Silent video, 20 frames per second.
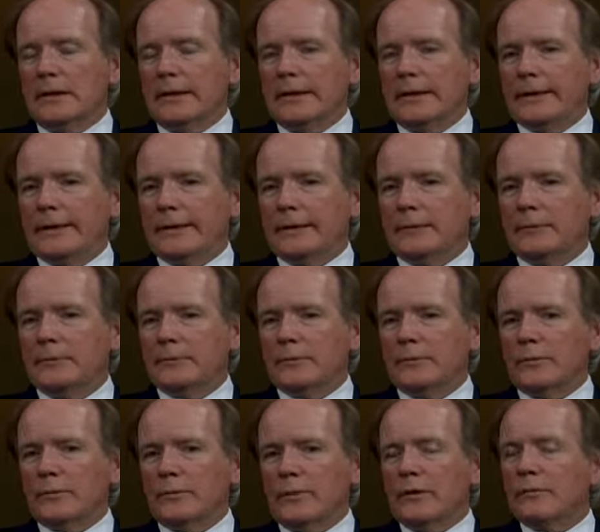
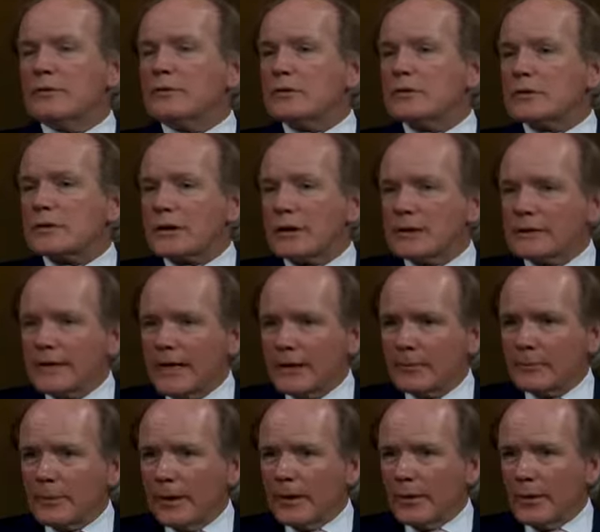um, we reduced our
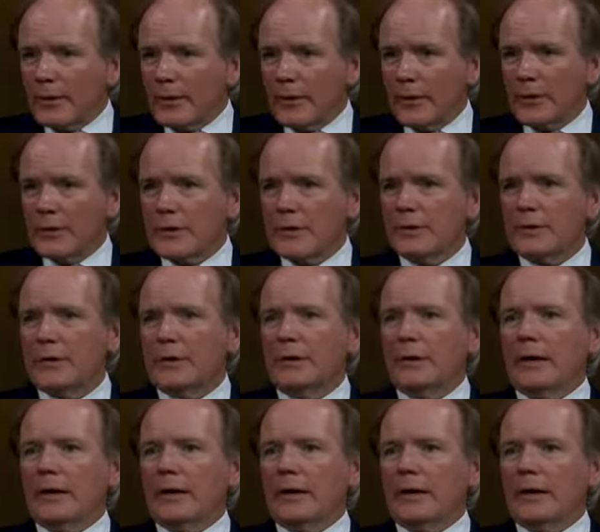debt by a third,